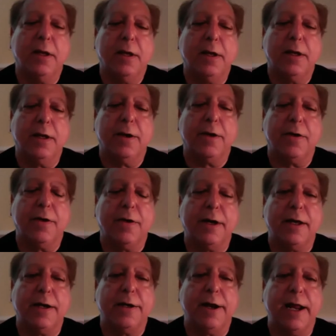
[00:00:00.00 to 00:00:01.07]
You know,
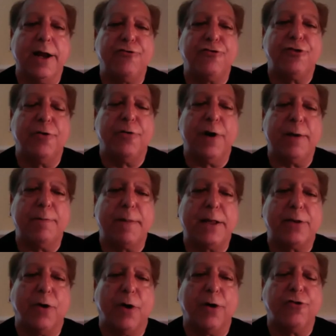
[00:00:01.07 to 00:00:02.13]
in ancient Greek
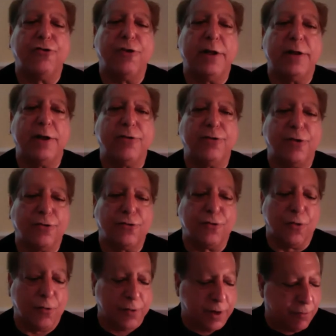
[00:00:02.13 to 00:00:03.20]
mythology, there's the
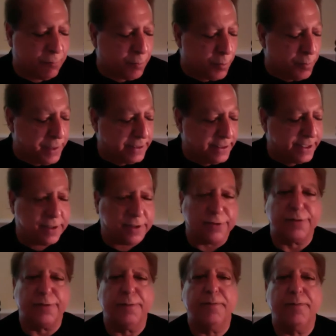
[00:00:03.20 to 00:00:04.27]
story of
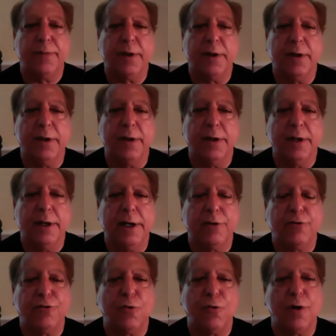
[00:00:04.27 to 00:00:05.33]
Prometheus. He
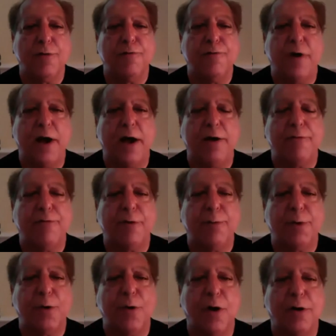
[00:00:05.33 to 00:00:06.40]
had stolen fire from
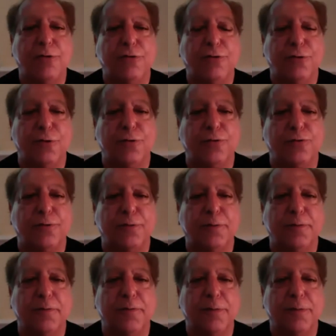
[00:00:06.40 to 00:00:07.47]
the god Zeus,
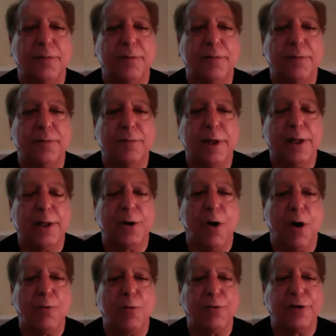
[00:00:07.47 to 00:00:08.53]
and the
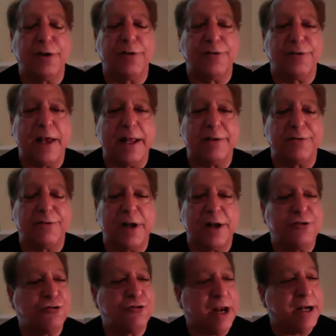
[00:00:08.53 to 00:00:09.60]
god was incensed
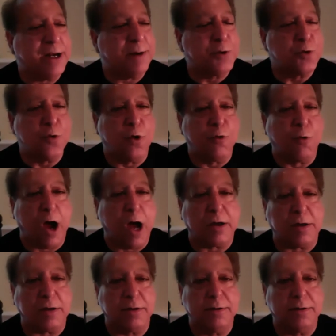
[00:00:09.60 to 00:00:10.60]
and chained him to a rock.